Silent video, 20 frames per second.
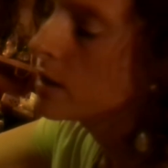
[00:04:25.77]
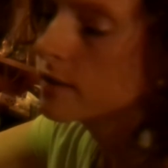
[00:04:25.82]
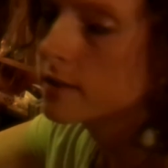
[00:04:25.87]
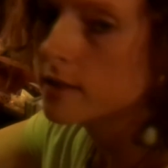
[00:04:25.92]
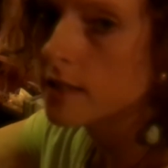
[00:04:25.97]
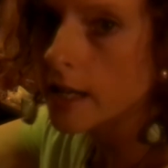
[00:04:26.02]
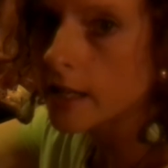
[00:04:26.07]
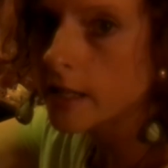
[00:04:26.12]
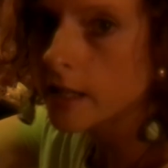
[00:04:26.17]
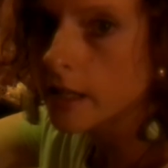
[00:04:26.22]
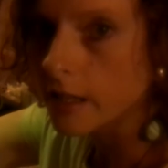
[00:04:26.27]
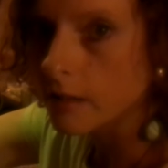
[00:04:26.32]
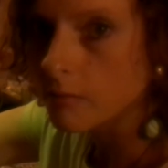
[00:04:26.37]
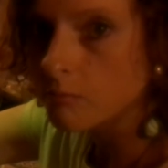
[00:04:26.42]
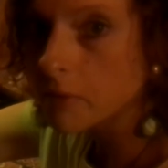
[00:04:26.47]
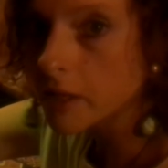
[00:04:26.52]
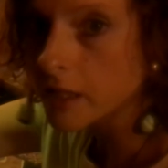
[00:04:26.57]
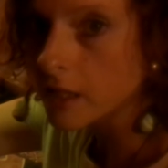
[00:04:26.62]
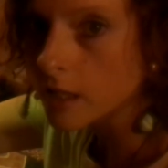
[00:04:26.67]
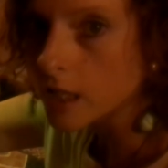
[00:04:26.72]
psychic
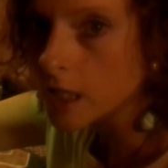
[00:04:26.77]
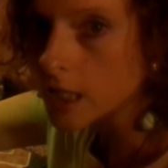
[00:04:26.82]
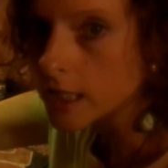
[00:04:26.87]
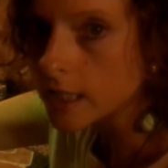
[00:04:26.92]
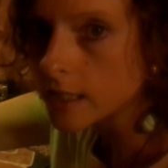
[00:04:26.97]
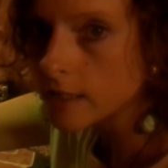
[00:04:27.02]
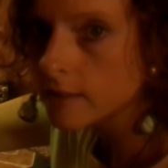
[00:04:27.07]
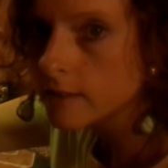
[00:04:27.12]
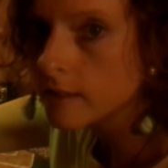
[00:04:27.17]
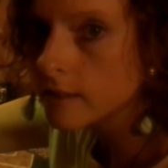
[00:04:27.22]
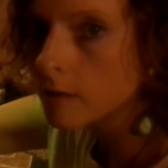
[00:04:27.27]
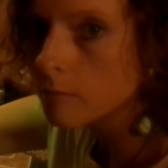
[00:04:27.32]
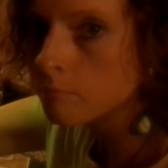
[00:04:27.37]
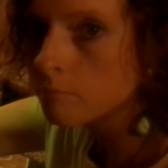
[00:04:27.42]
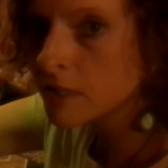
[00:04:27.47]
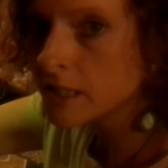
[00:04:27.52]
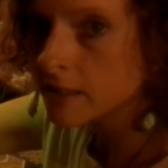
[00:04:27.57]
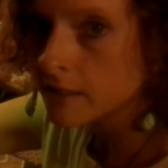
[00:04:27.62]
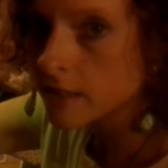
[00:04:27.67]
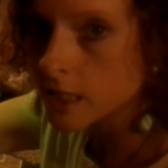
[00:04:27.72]
abilities,
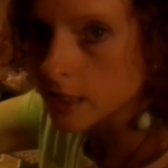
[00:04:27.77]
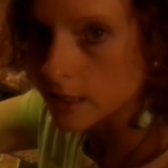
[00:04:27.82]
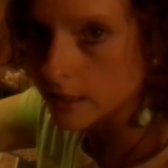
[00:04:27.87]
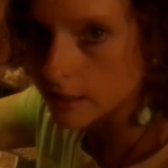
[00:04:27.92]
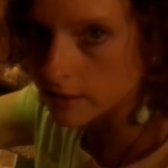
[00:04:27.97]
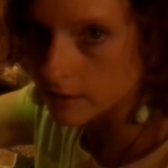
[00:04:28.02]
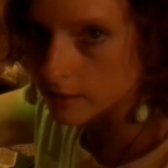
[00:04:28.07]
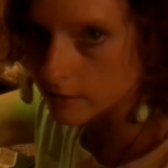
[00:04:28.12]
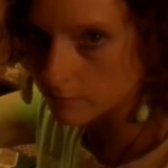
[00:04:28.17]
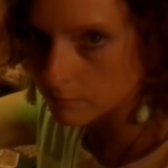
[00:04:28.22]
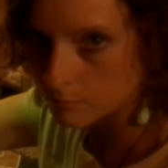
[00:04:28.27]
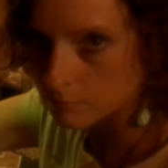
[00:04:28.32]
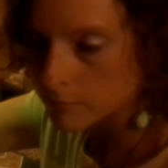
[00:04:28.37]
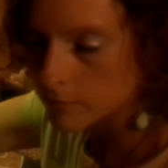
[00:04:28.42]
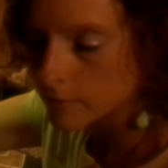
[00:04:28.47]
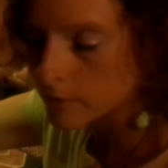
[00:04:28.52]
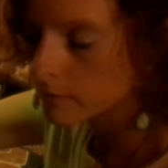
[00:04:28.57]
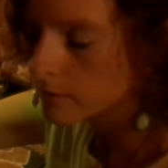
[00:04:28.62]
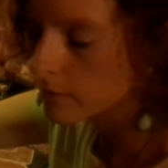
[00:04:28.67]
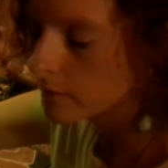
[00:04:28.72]
mysticism,
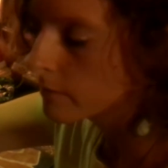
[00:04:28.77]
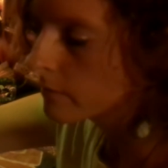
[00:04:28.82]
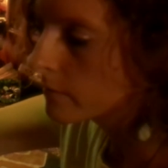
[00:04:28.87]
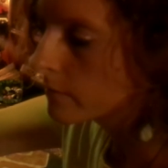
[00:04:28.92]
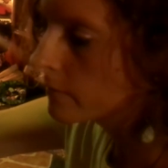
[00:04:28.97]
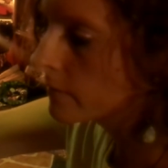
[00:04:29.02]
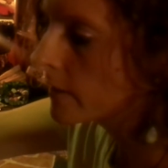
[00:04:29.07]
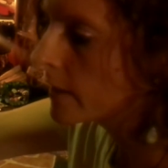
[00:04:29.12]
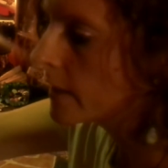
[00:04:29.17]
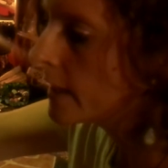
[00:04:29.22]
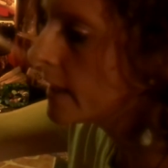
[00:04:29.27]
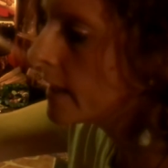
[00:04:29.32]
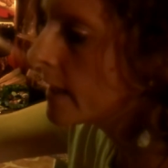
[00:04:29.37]
right?